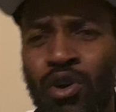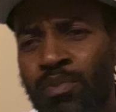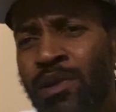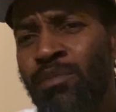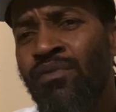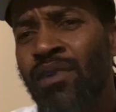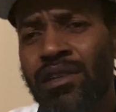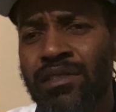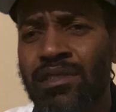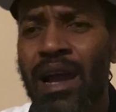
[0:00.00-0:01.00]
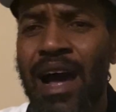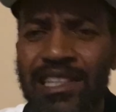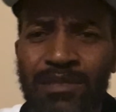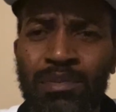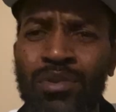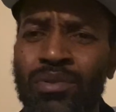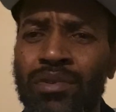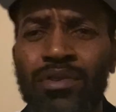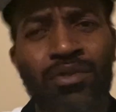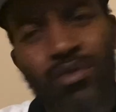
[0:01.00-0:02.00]
People running to the
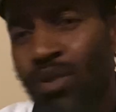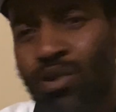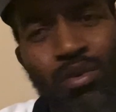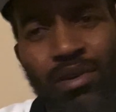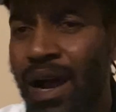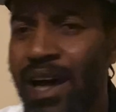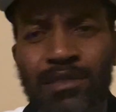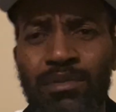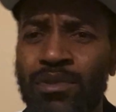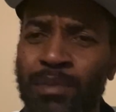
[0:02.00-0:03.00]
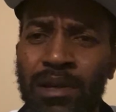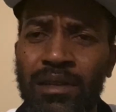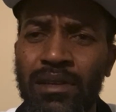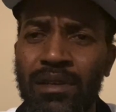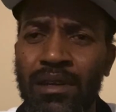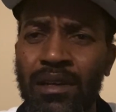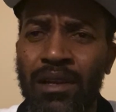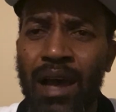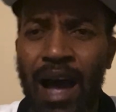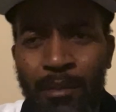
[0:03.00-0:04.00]
hospital. Don't go to the hospital, man.
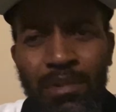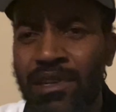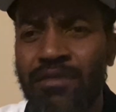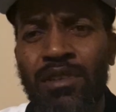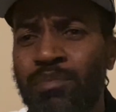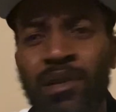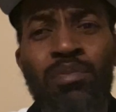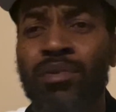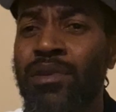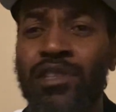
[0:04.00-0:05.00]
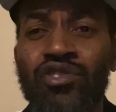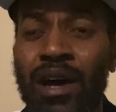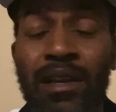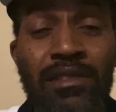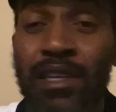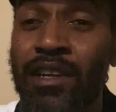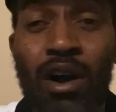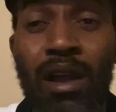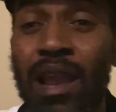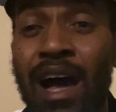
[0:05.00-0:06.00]
I believe in people in there trying to take
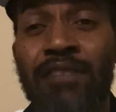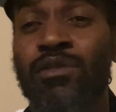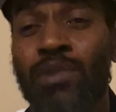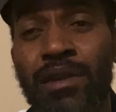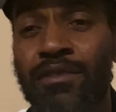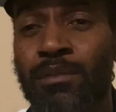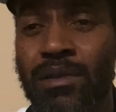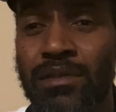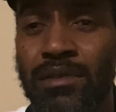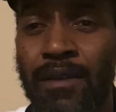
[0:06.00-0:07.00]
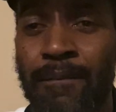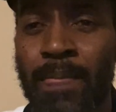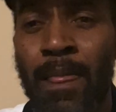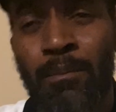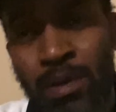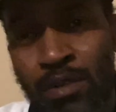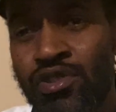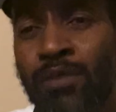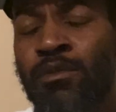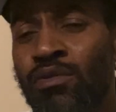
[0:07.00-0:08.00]
our lives away from us. Build
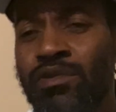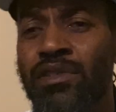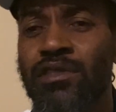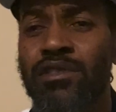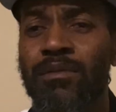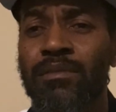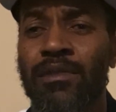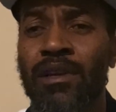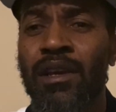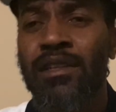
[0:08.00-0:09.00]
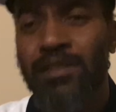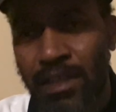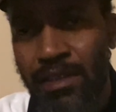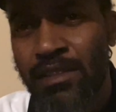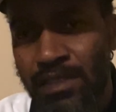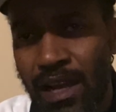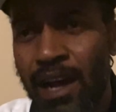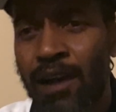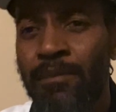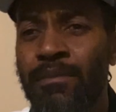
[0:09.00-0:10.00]
your immune system. Take your
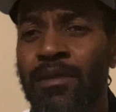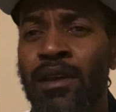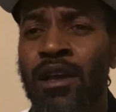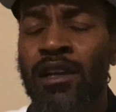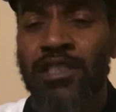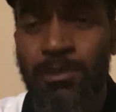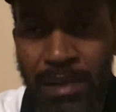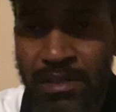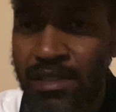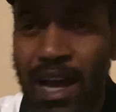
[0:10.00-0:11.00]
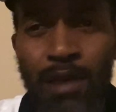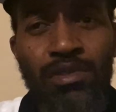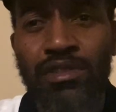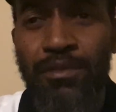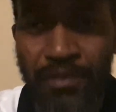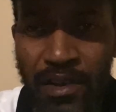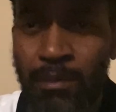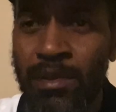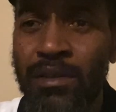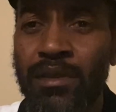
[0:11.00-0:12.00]
time. Spend time with your
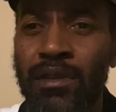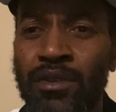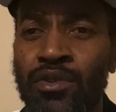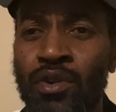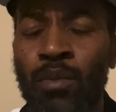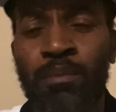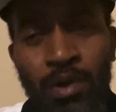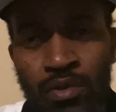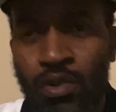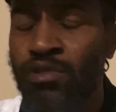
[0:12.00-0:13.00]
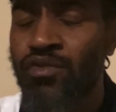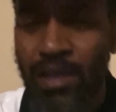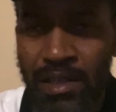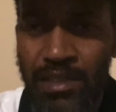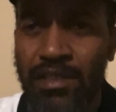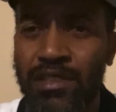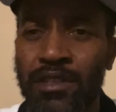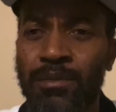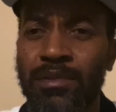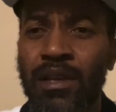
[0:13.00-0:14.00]
family. Build those
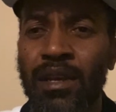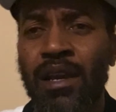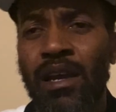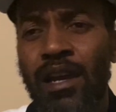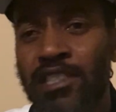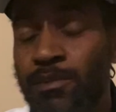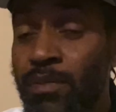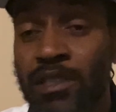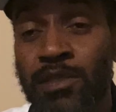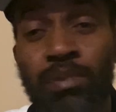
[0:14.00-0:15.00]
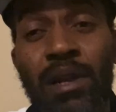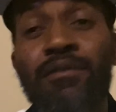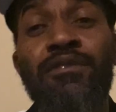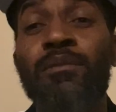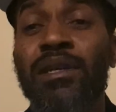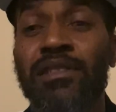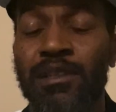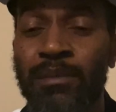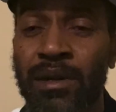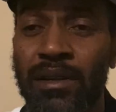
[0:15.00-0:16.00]
relationships and spread
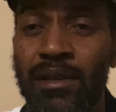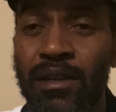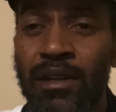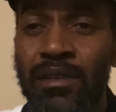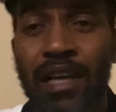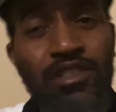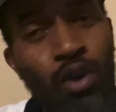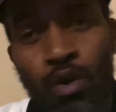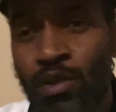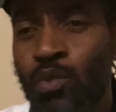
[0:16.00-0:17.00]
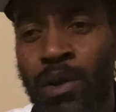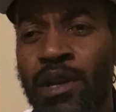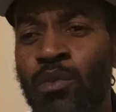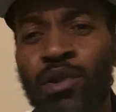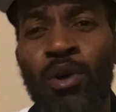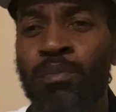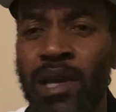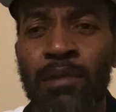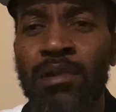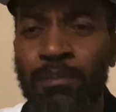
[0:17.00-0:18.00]
information, man. That's the only way that we're going to be
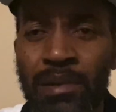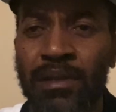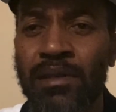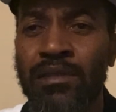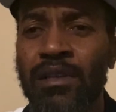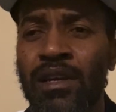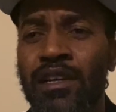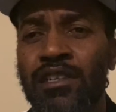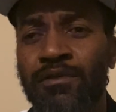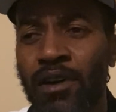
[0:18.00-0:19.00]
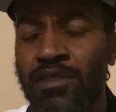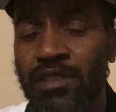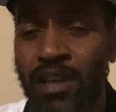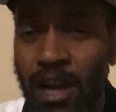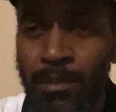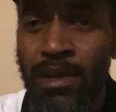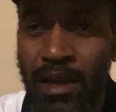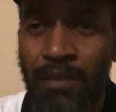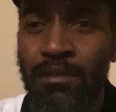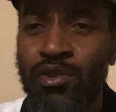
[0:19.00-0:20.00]
able to beat this, is for us to come
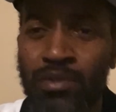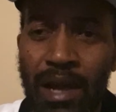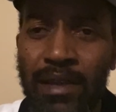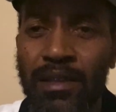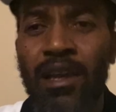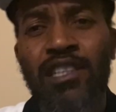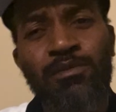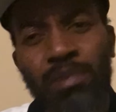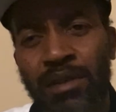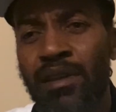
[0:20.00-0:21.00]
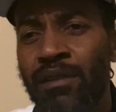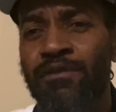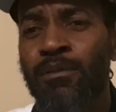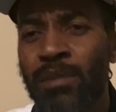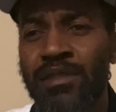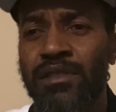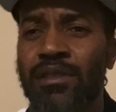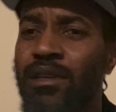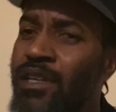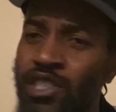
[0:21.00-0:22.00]
together, unite, spread the
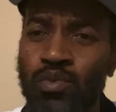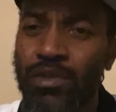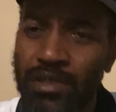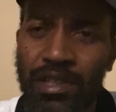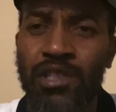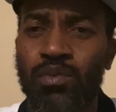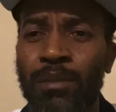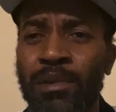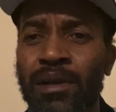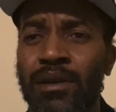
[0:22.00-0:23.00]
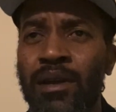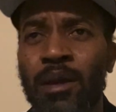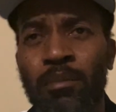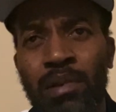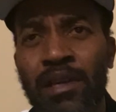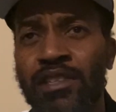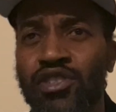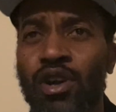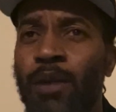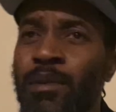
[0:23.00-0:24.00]
information, each one teach one, man. Blade
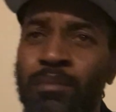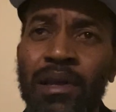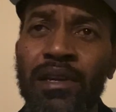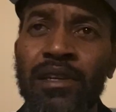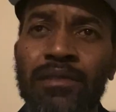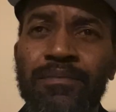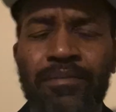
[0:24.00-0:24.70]
sharpen blade.